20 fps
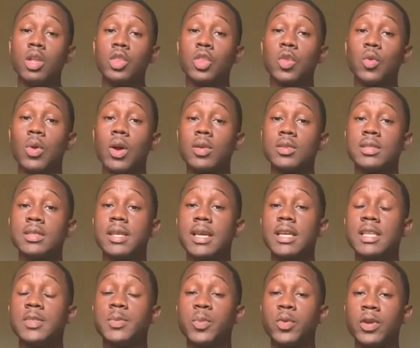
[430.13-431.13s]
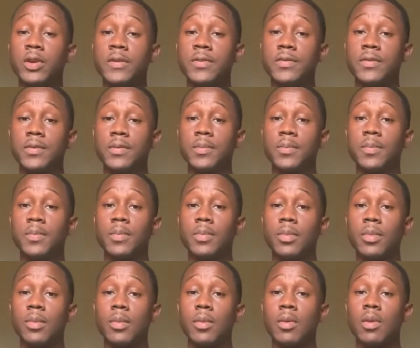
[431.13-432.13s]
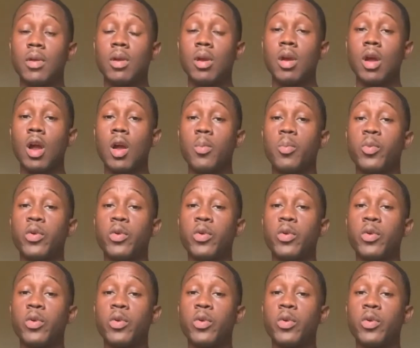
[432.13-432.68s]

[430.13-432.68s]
Throughout today's brief, our